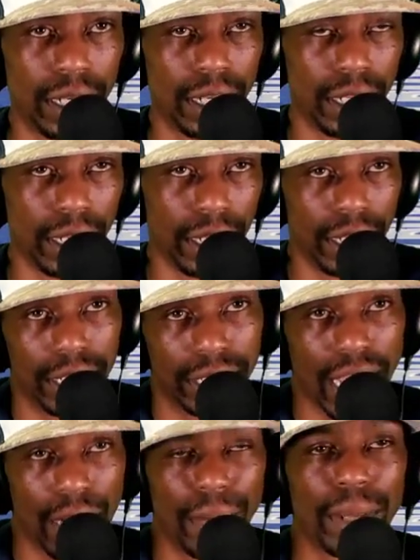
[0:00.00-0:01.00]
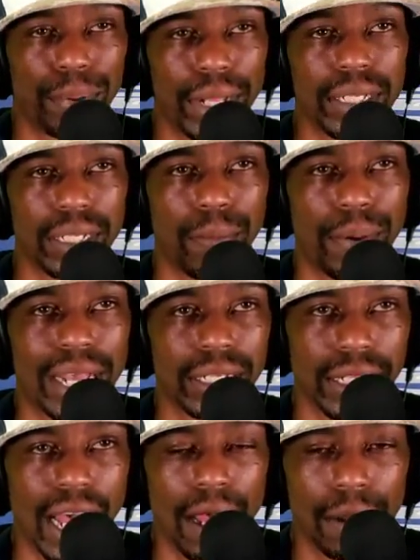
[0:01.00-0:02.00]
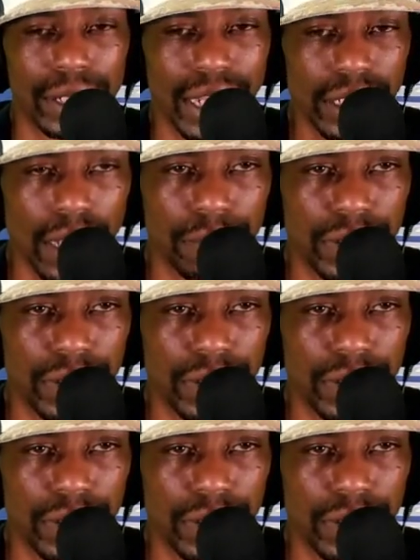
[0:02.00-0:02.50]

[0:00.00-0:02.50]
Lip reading: he's got to make plays in the passing. I guess I'm